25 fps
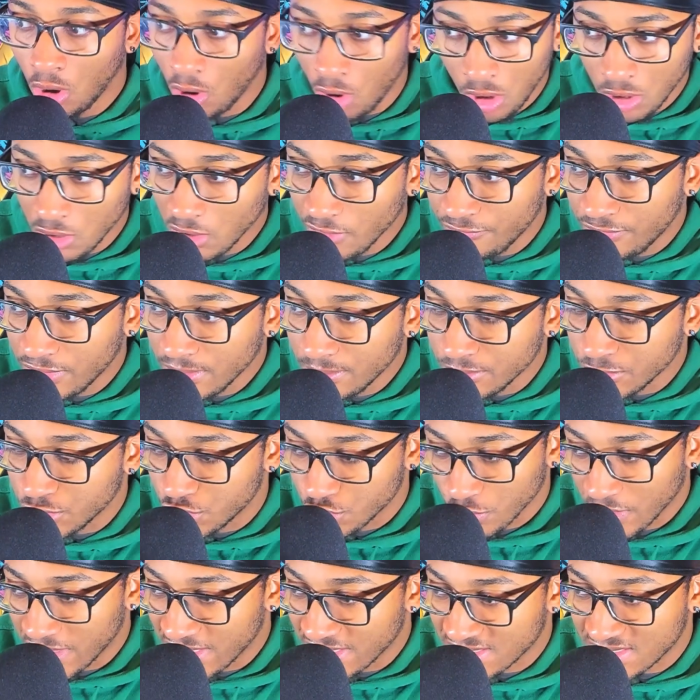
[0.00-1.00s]
all of them
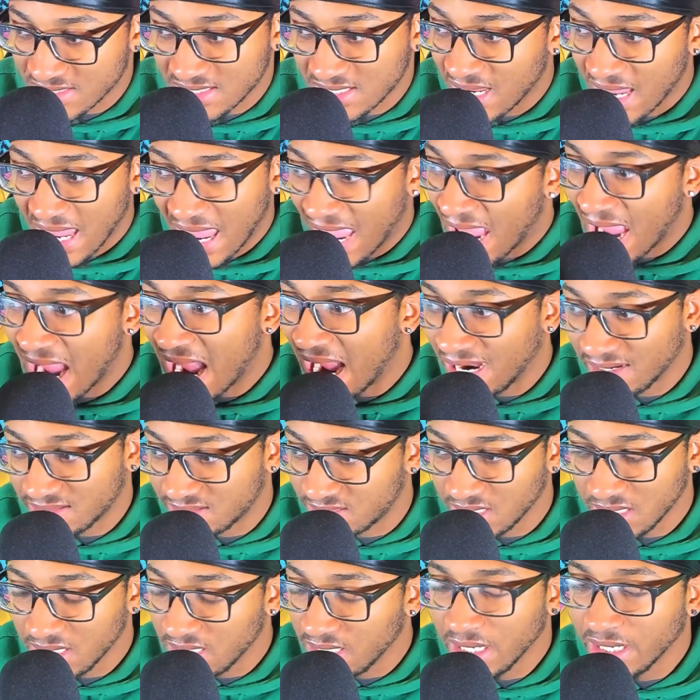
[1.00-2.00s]
dressed,
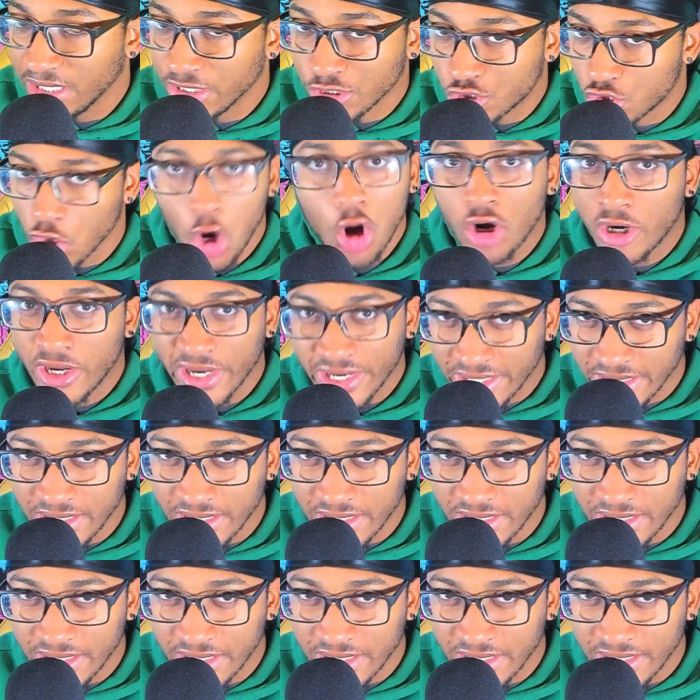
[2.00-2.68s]
acting, and talking